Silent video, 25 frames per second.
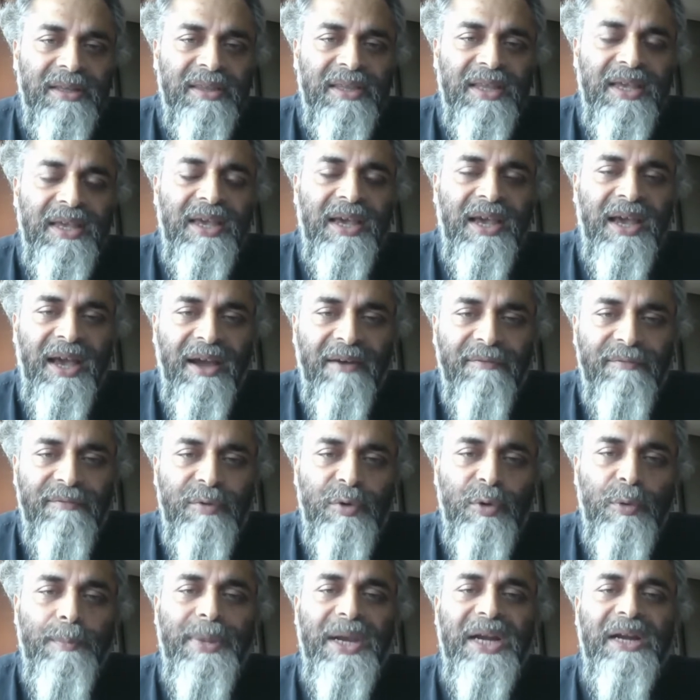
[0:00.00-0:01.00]
They
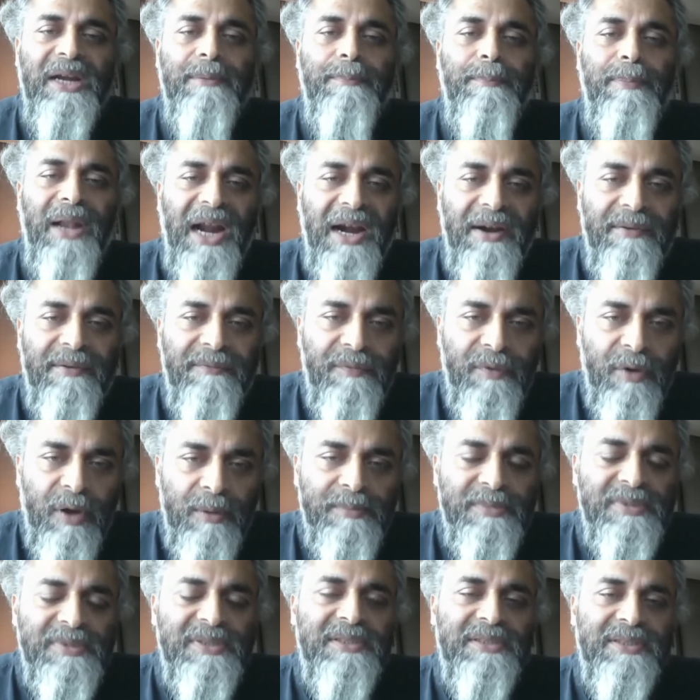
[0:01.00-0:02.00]
have to build
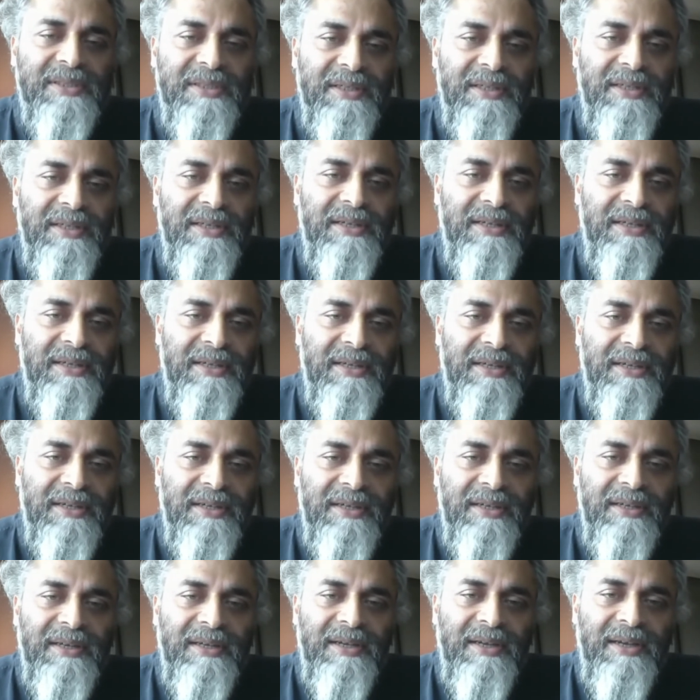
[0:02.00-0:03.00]
platforms.
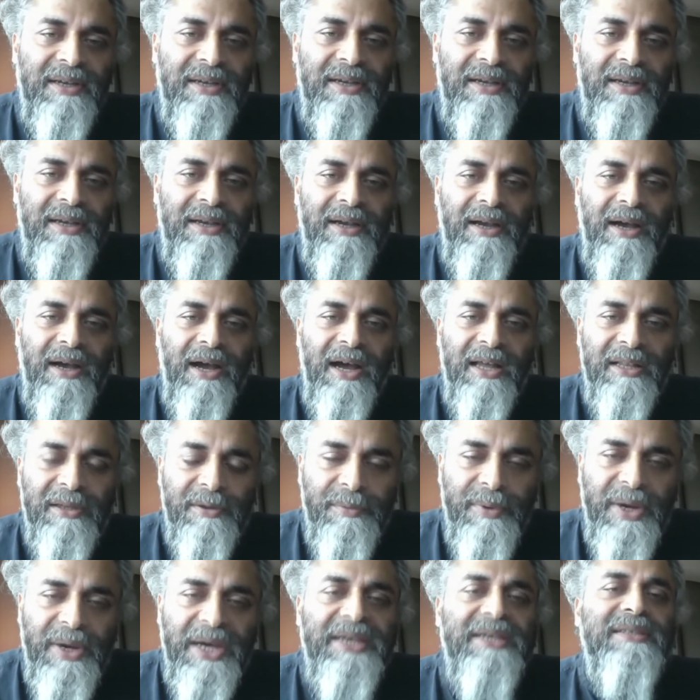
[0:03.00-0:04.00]

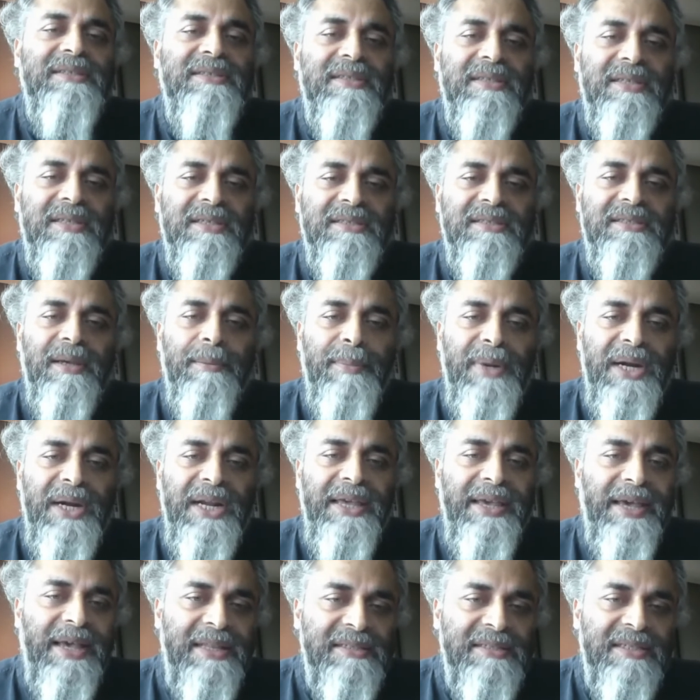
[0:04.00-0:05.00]
Otherwise,
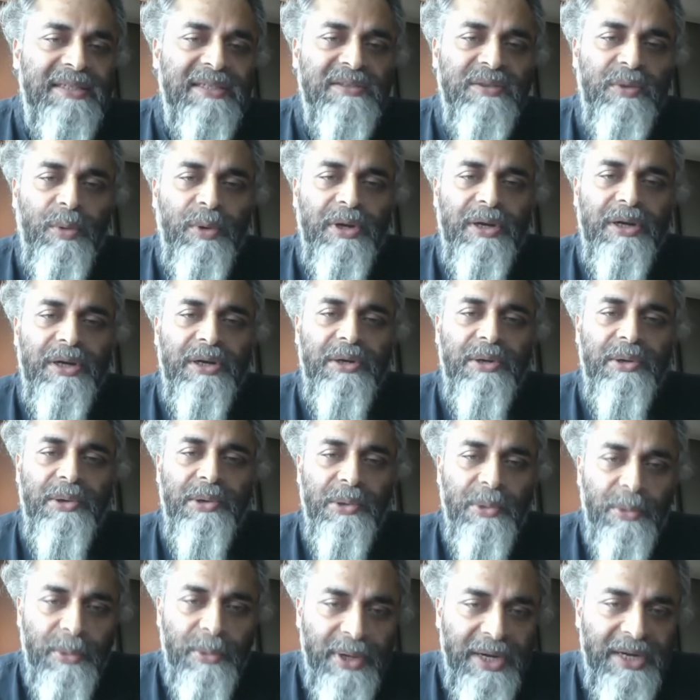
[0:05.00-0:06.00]
somebody else is going to
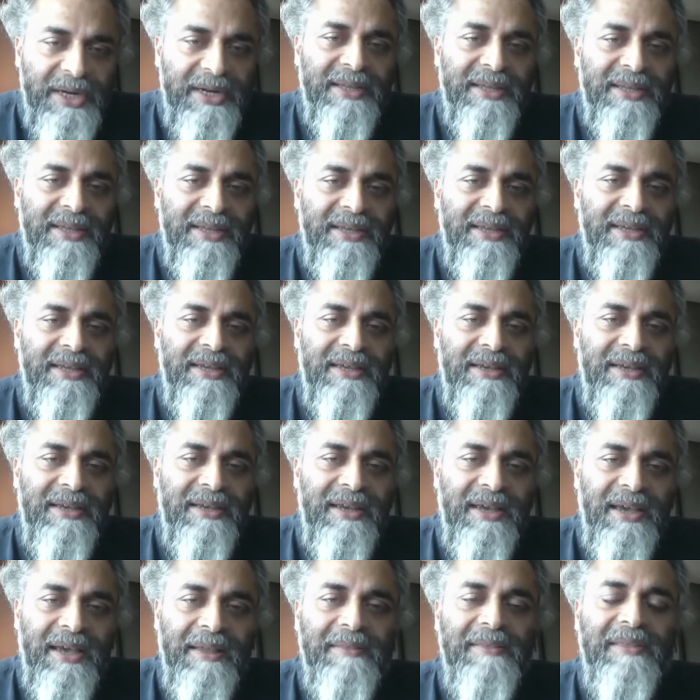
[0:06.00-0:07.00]
do it,
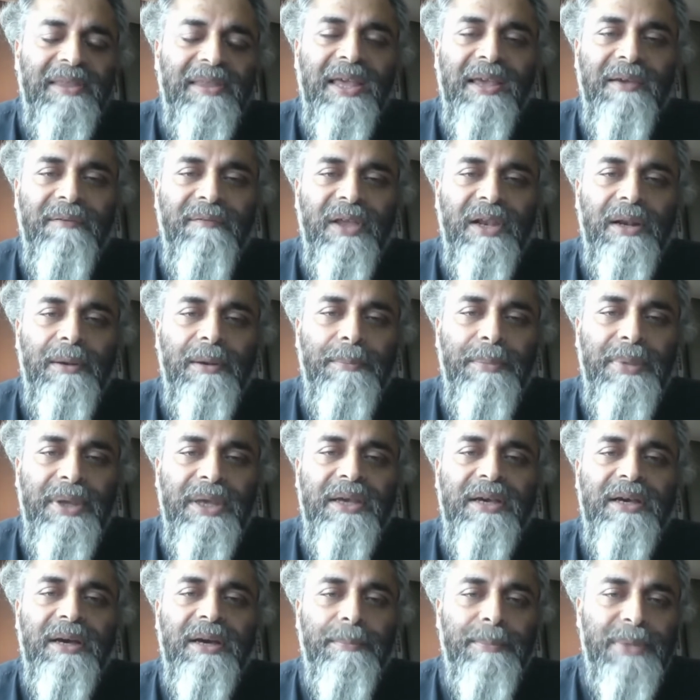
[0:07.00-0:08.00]
and they will
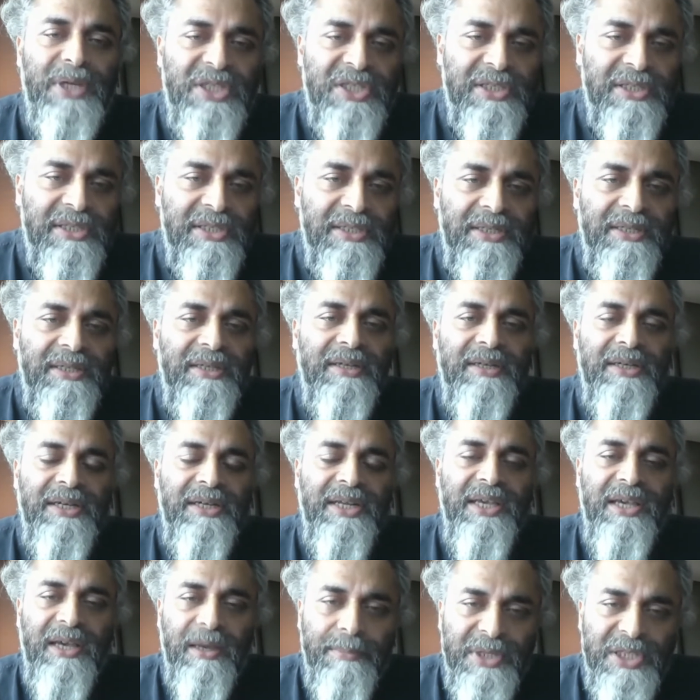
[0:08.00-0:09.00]
be
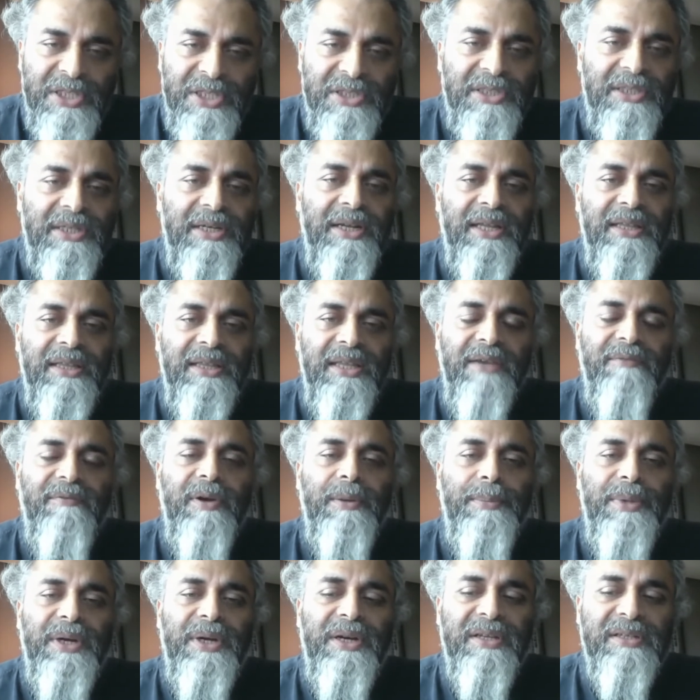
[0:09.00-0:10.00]
decommissioned, and they
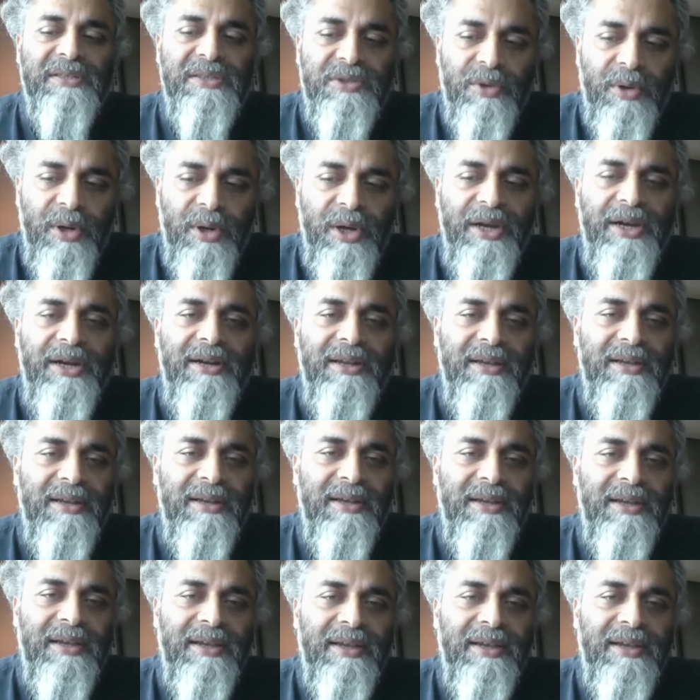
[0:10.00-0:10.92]
will be destroyed.